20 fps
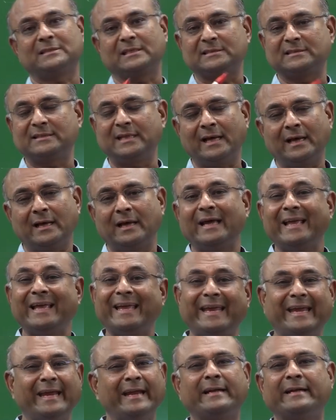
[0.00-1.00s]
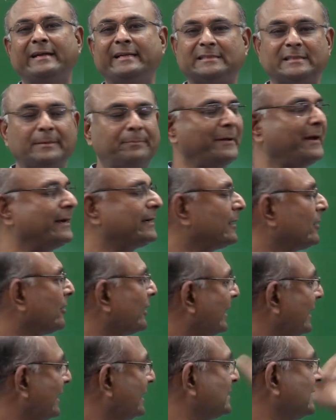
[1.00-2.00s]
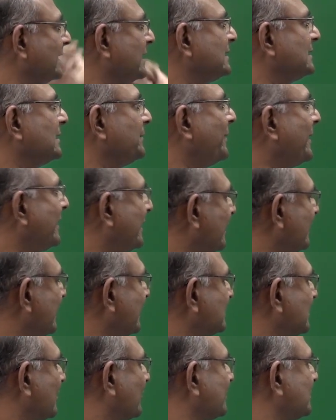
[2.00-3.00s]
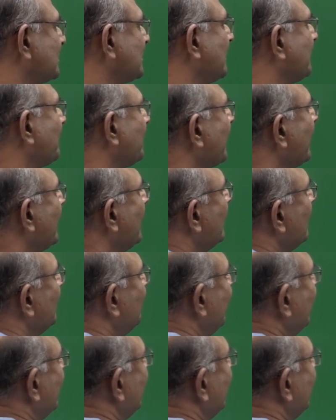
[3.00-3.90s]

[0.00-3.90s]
is the heat dissipated or energy dissipated? That is the question. Well,